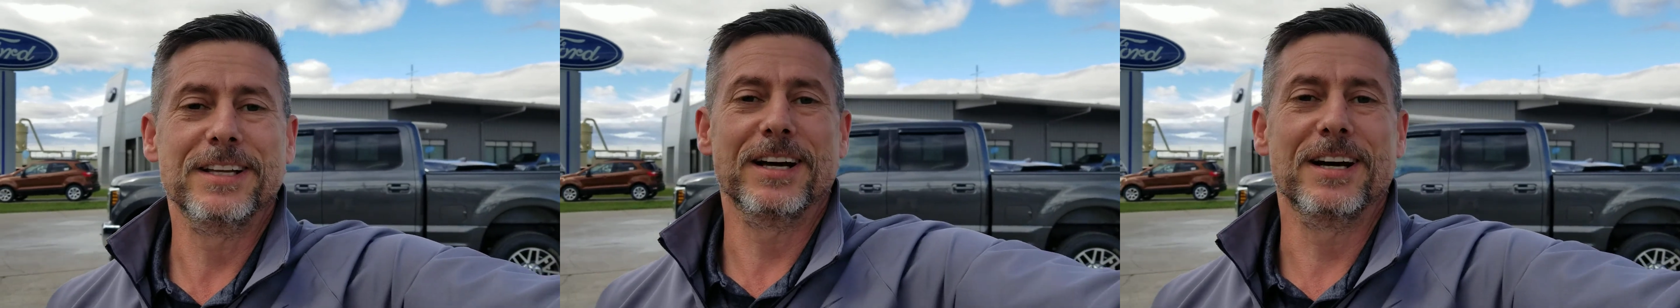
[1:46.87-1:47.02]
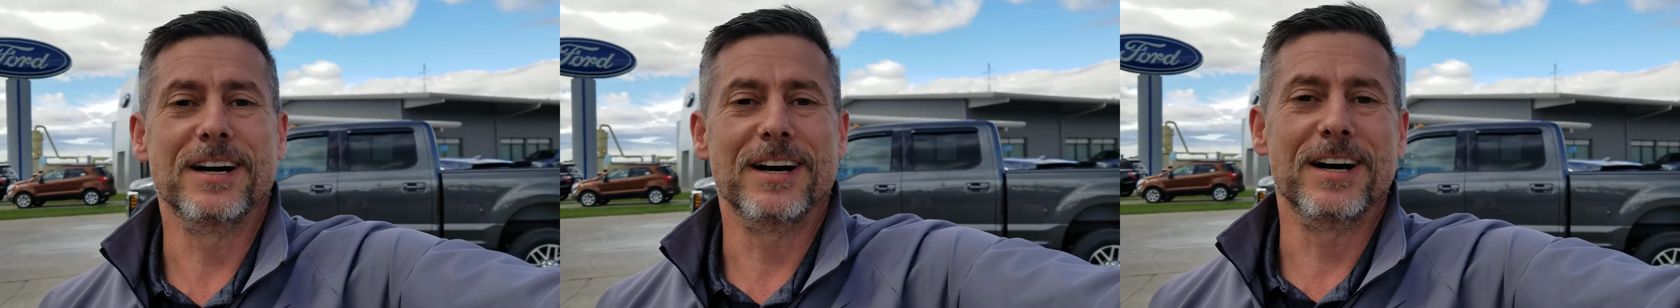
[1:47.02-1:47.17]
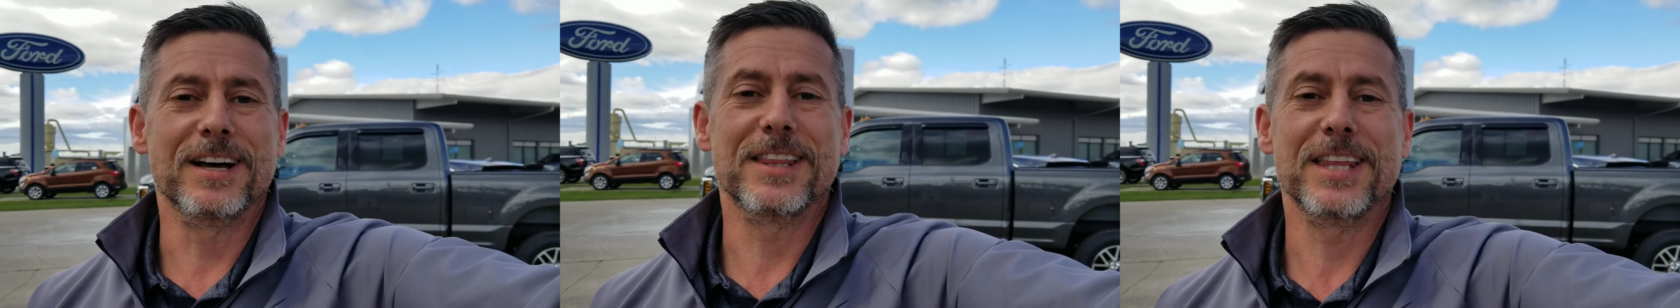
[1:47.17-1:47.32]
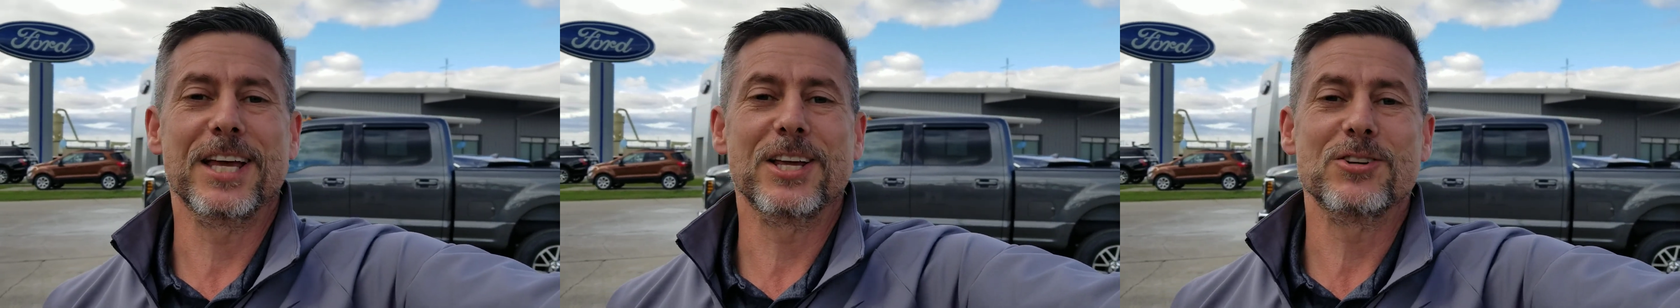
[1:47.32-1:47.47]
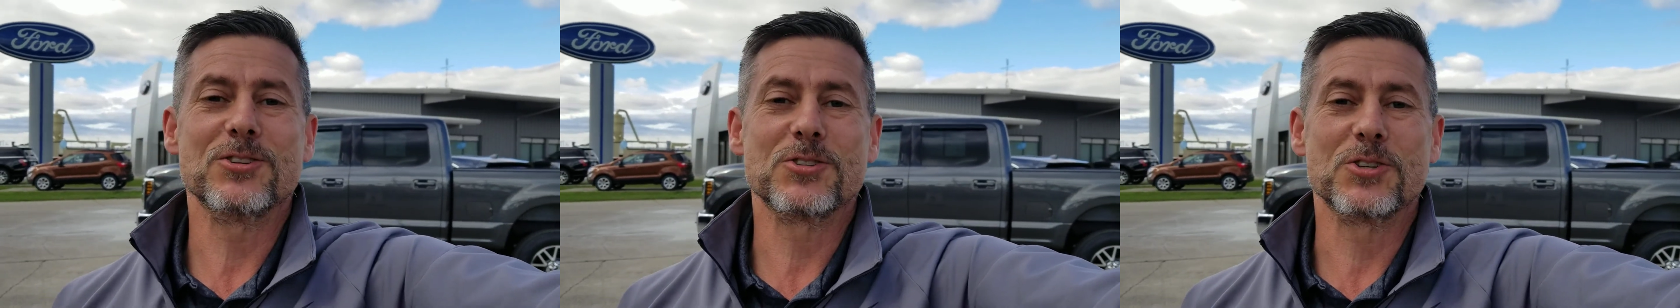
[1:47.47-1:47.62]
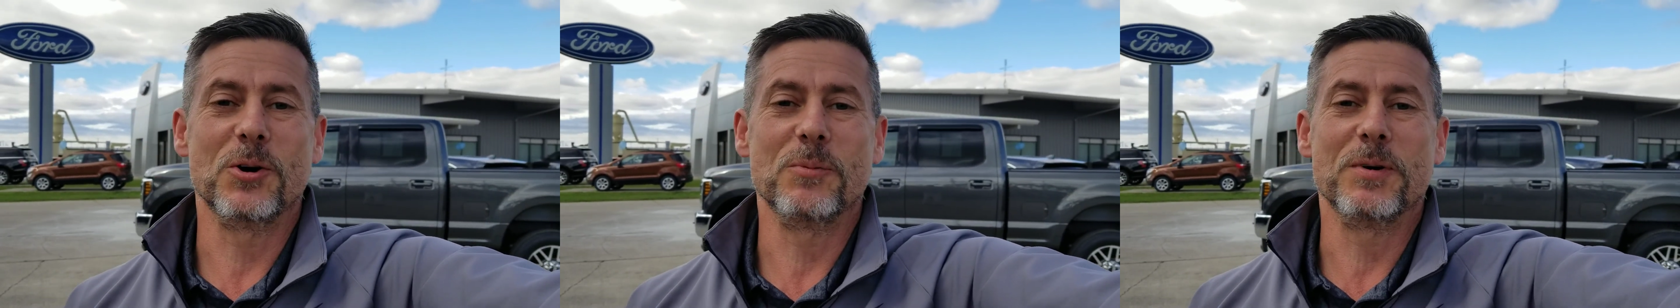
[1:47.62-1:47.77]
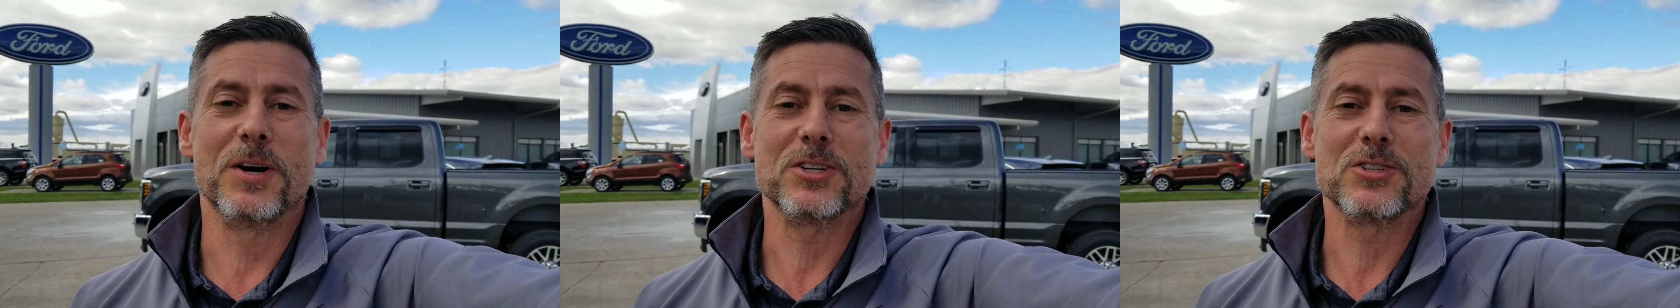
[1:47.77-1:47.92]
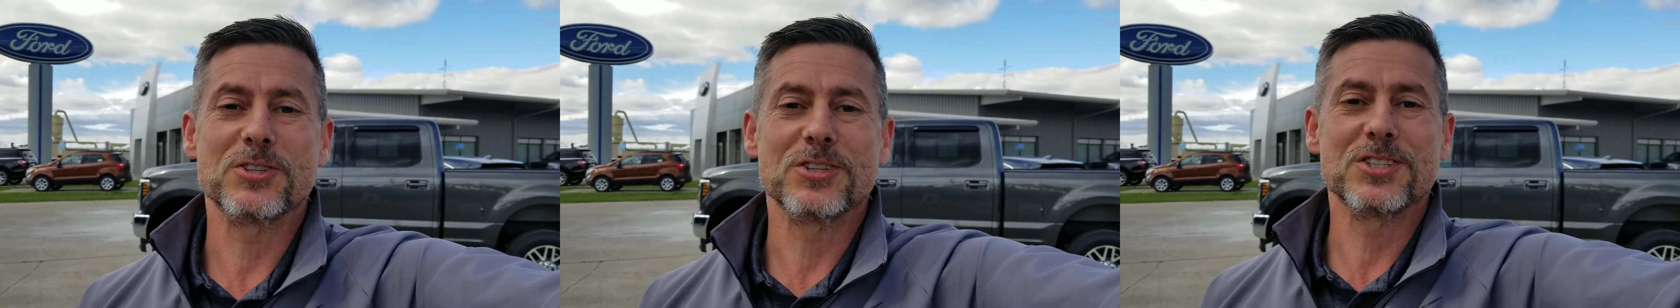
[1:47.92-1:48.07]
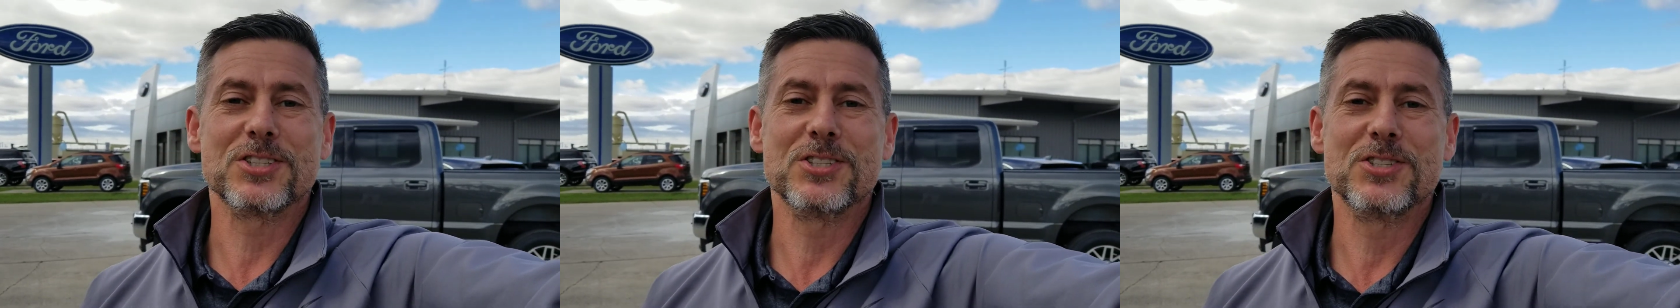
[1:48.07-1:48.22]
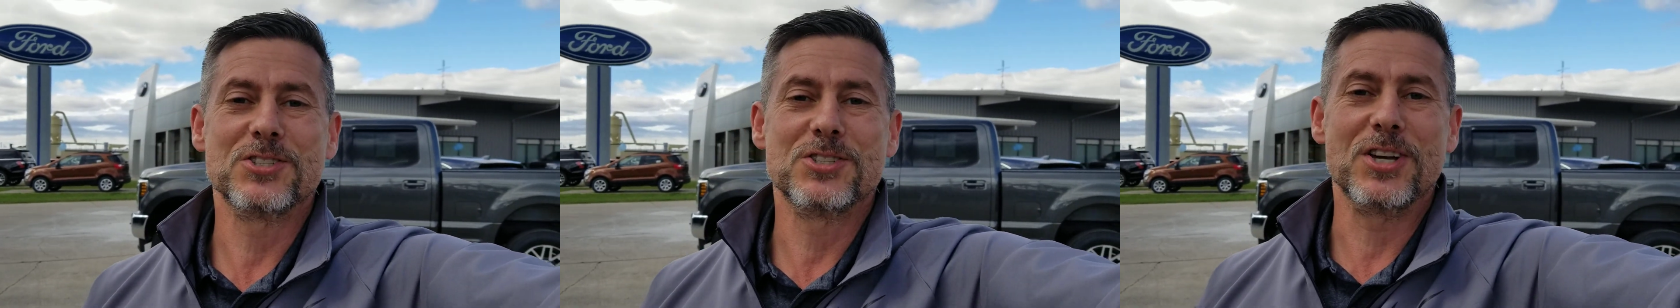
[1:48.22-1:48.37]
uh, thank you so much.
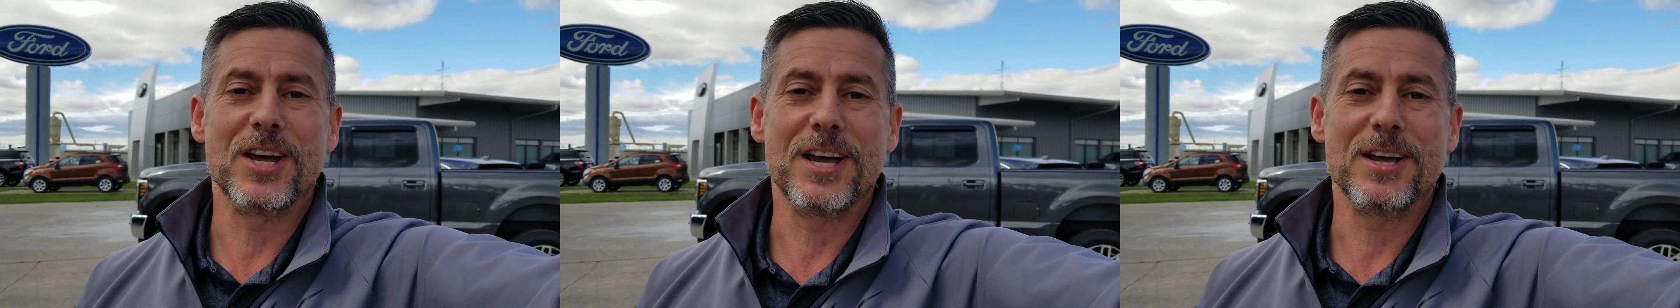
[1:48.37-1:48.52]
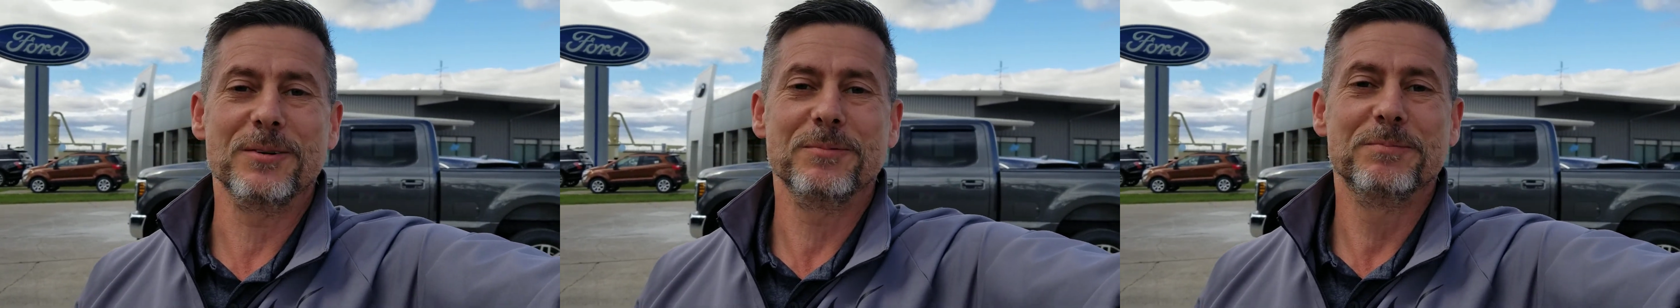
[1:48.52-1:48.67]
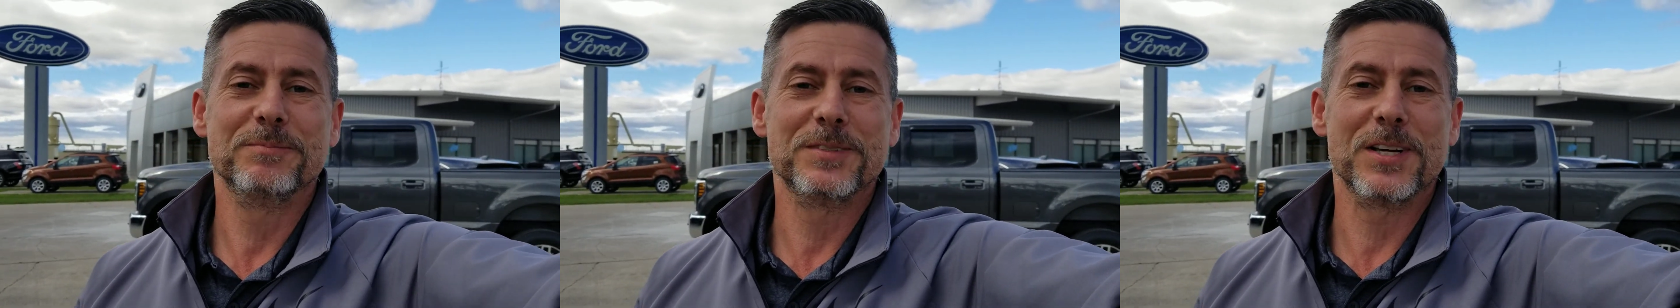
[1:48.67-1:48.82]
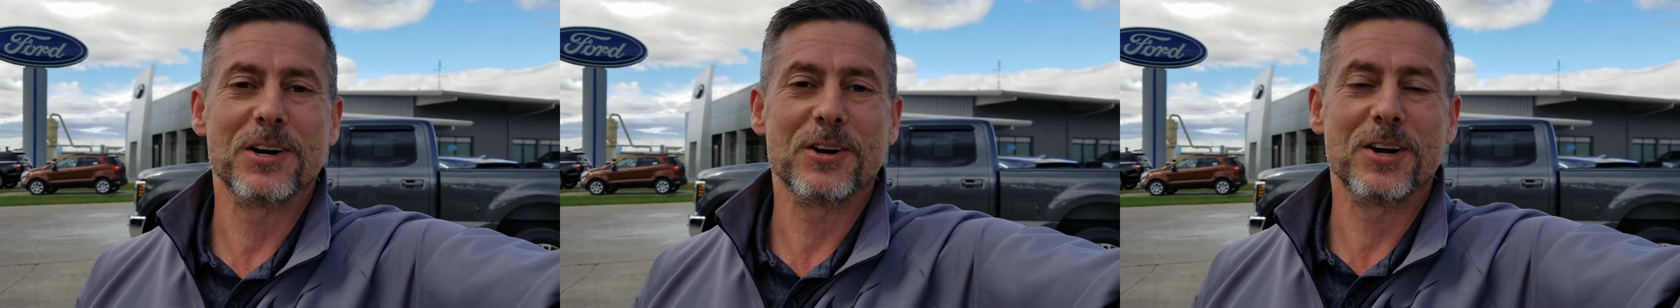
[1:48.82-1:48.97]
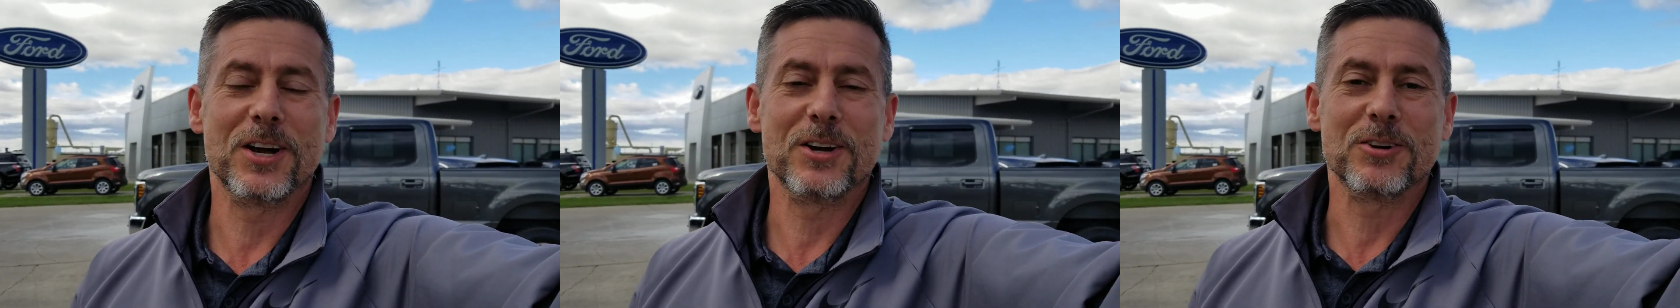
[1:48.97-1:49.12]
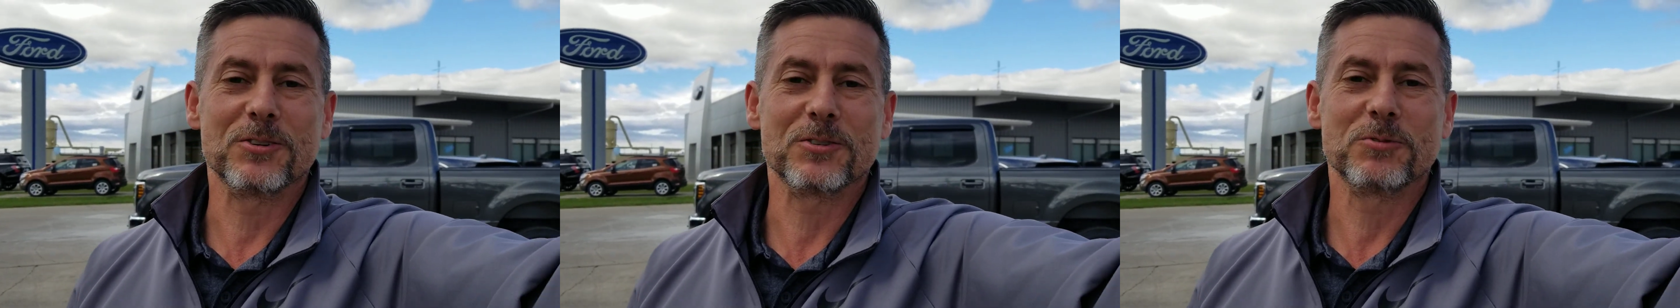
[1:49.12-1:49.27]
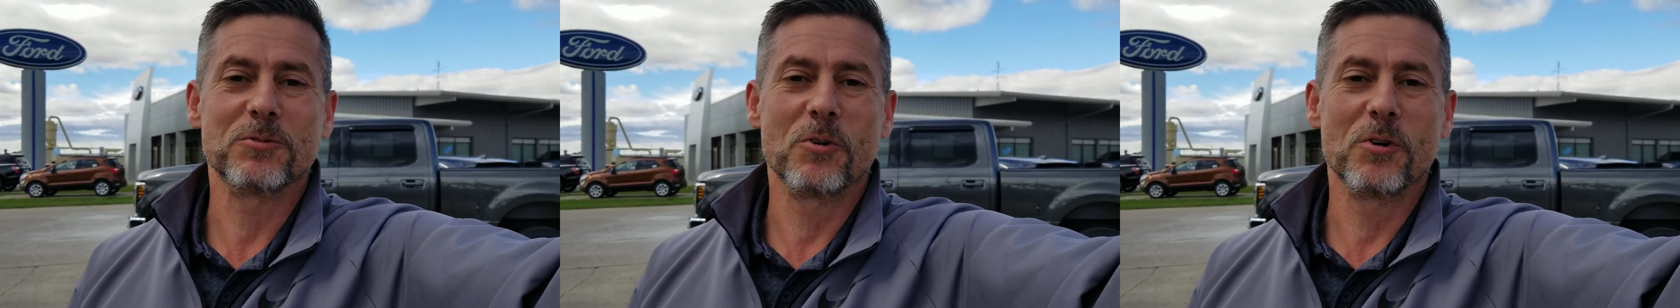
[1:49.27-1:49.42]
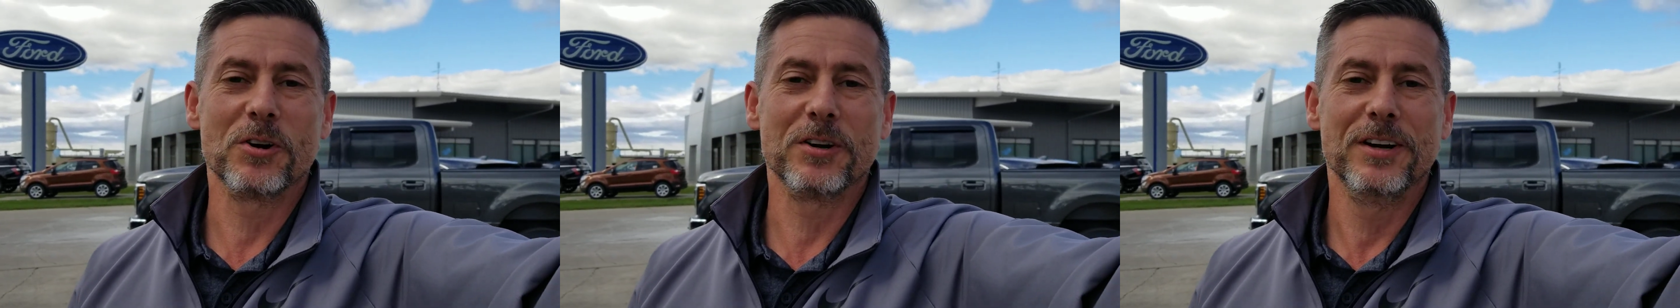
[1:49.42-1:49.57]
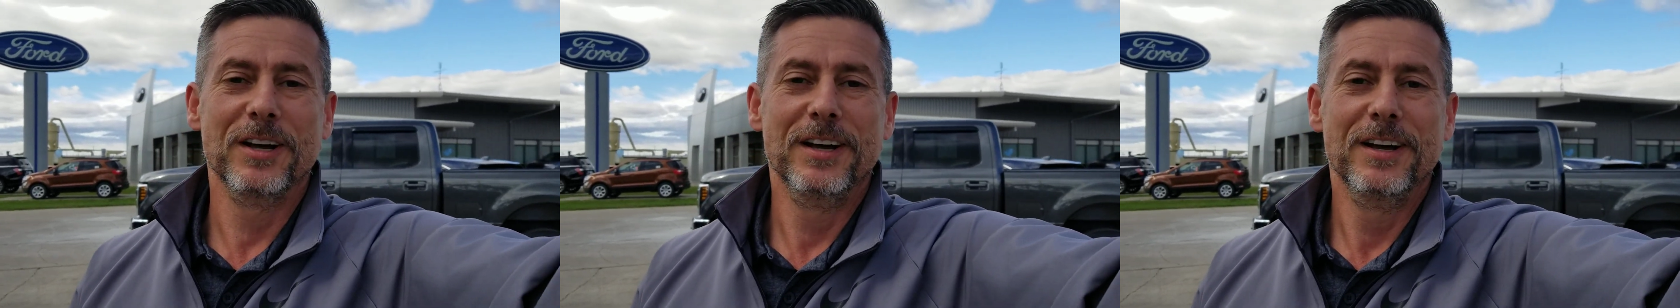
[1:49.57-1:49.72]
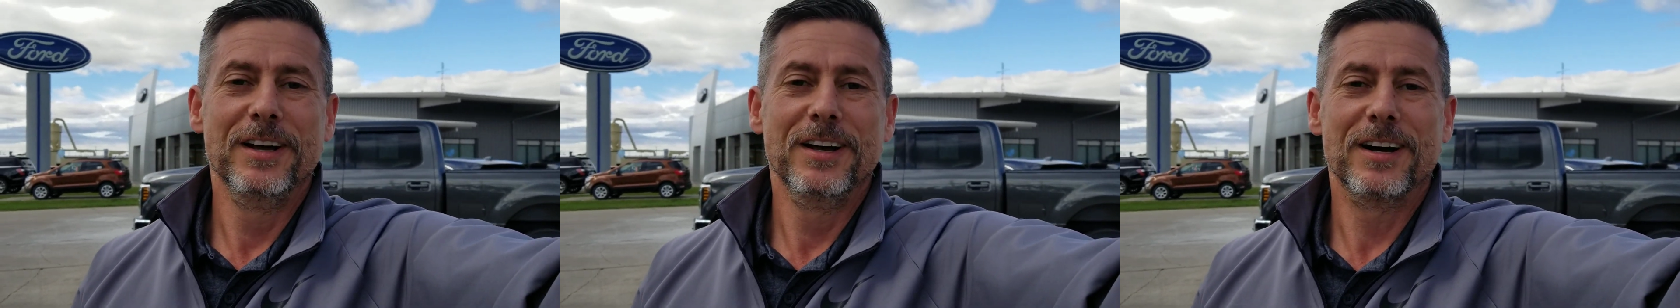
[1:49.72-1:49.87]
This is Jay, Terry Henricks Ford.